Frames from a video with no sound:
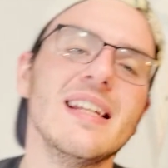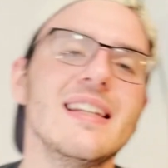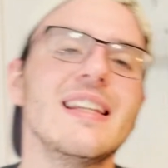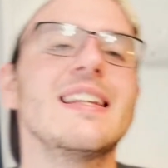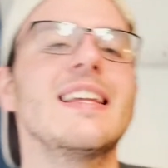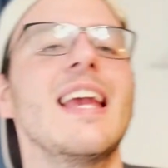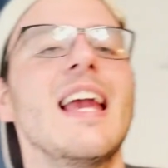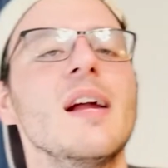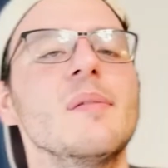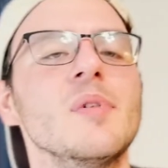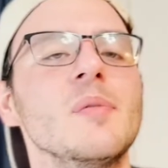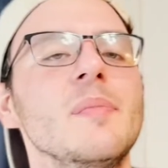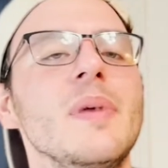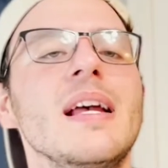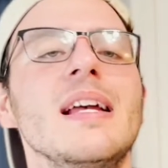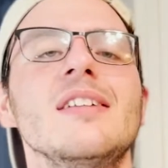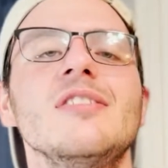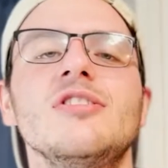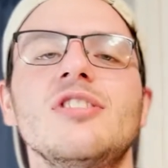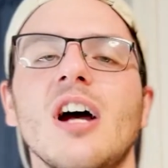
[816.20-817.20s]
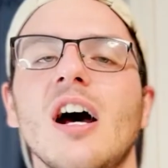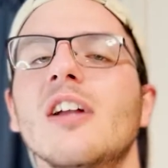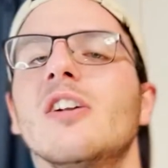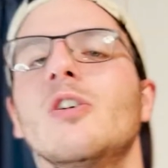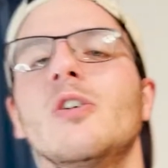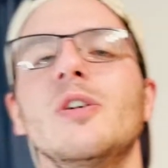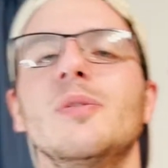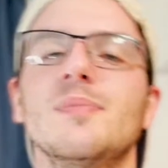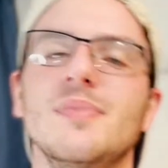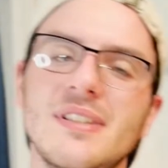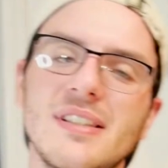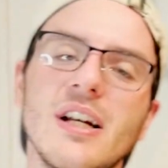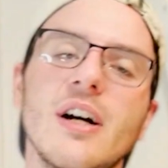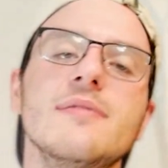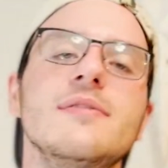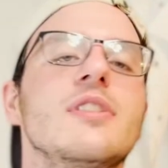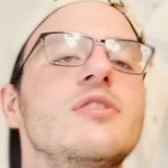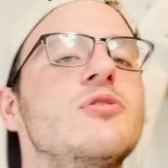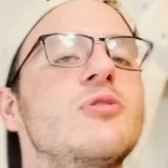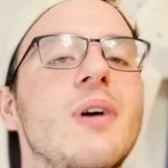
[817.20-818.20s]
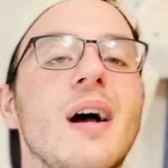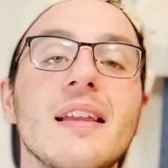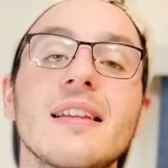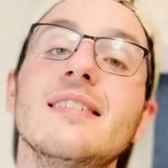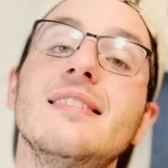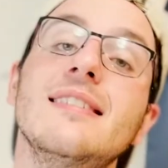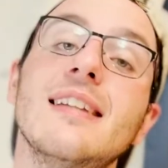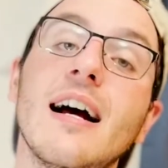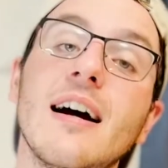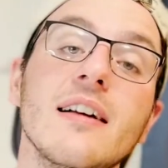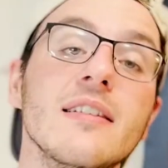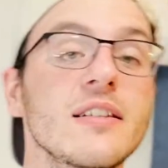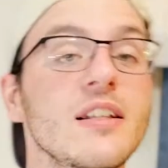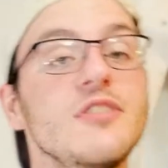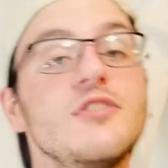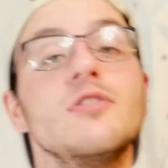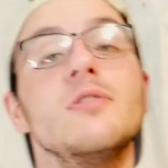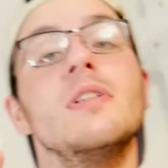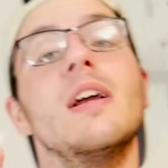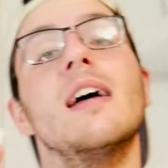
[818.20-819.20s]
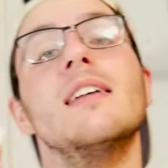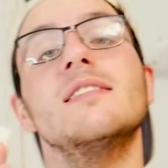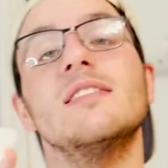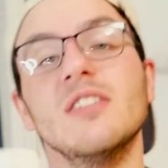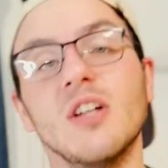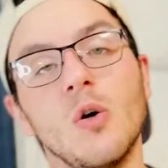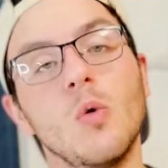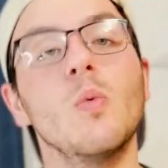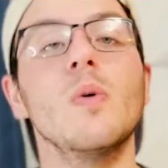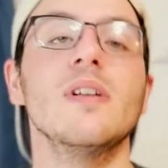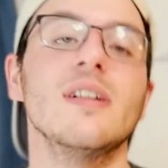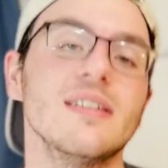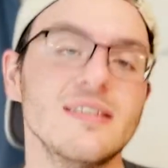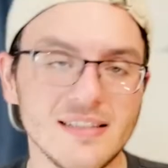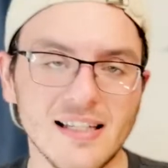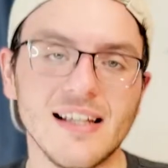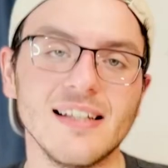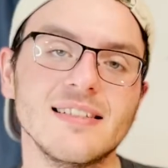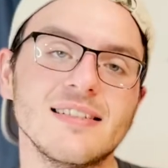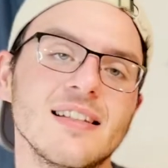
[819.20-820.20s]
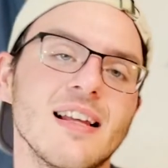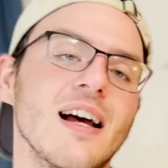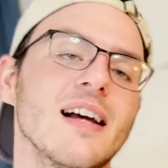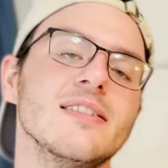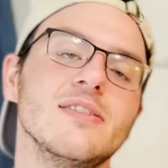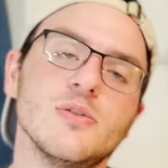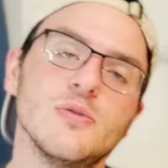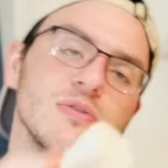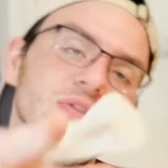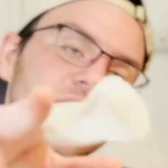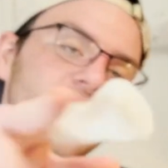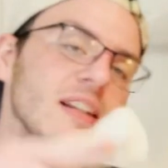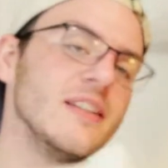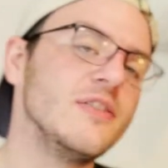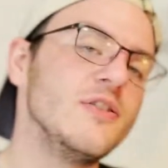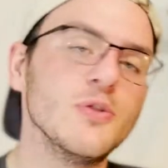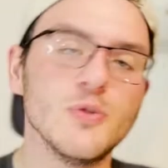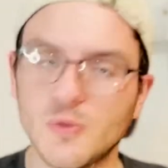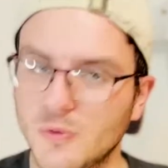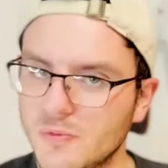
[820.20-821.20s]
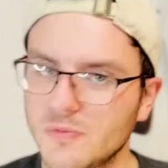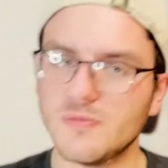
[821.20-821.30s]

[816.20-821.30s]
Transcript: and the cameraman, Jono himself, to try this out and let you guys know what it tastes like, so stay tuned.